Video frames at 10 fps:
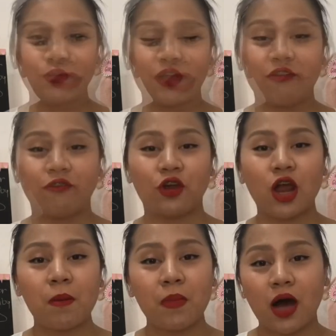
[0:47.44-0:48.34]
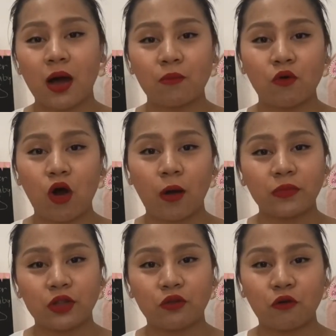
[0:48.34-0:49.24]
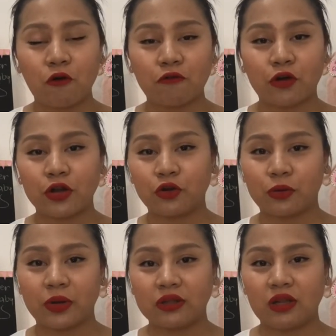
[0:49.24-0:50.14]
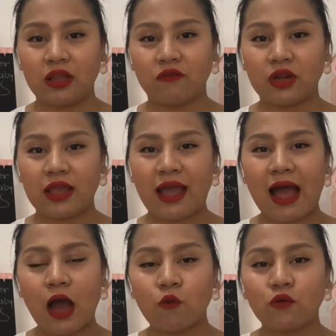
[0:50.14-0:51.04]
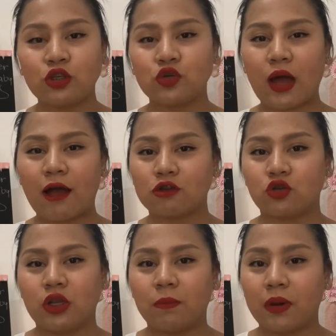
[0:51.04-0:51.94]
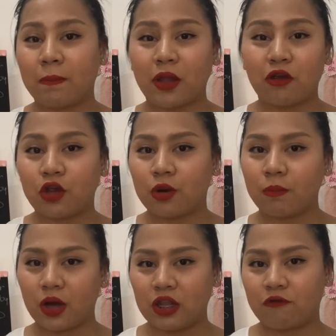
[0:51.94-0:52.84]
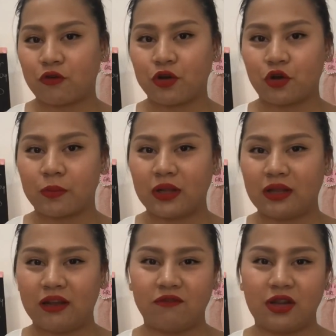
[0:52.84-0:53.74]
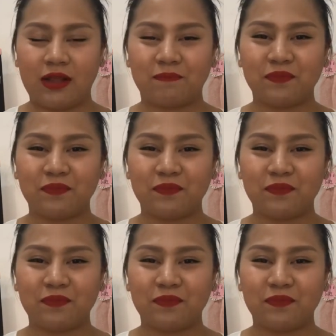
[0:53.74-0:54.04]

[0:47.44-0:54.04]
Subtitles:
if you're a mom who opted to go for a normal delivery, how would you actually prepare your body for normal delivery?